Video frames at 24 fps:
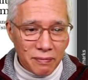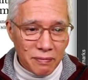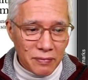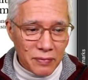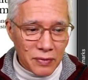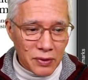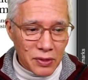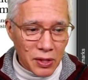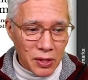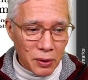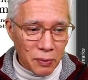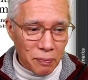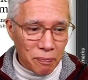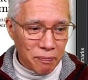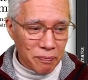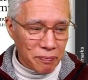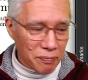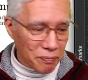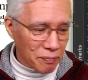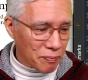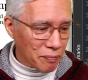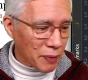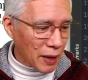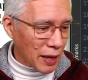So
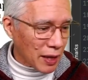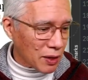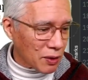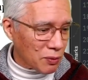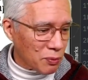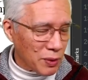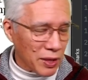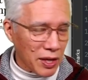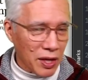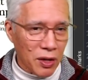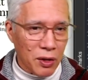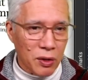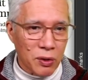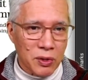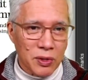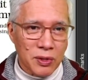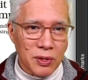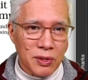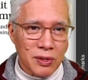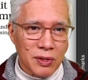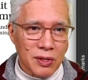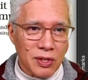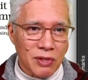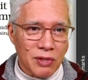back we go
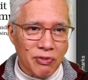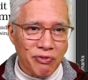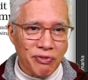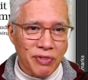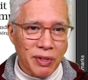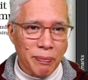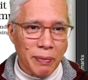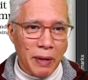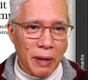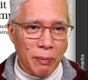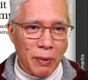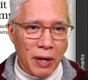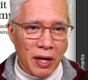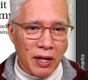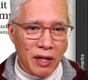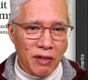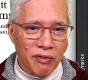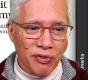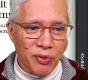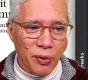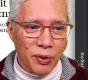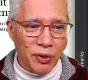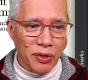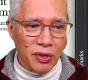to just flipping back and
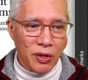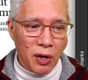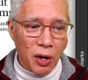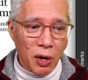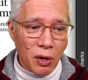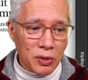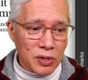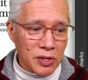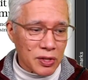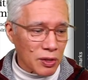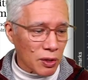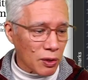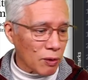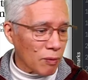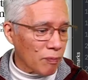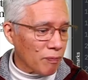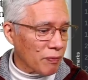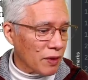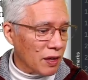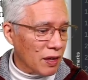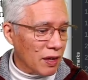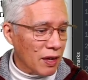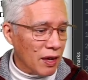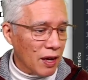forth. Also,
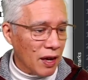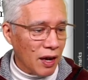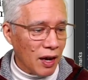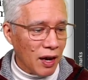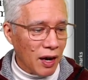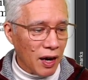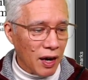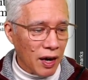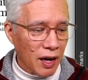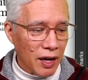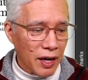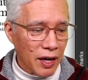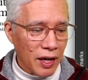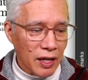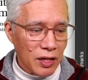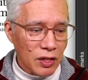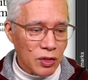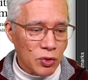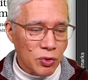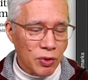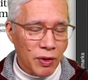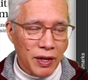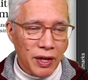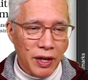I
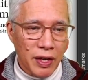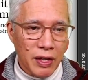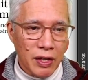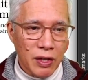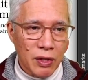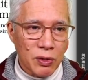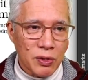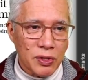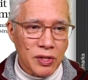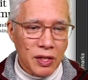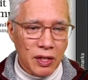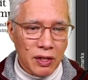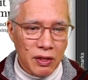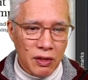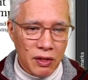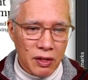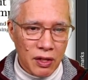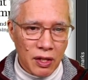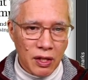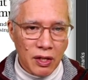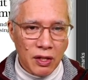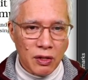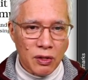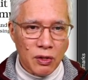tried using
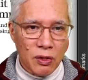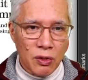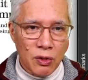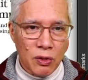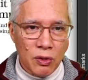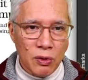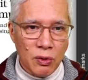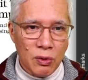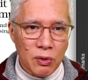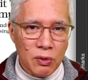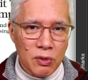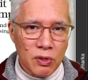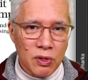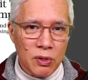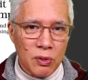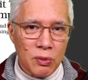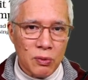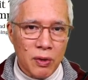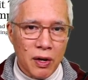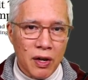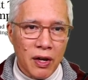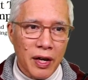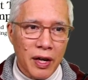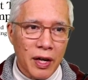the new
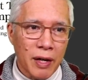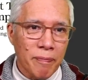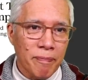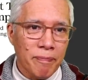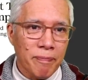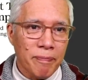UI,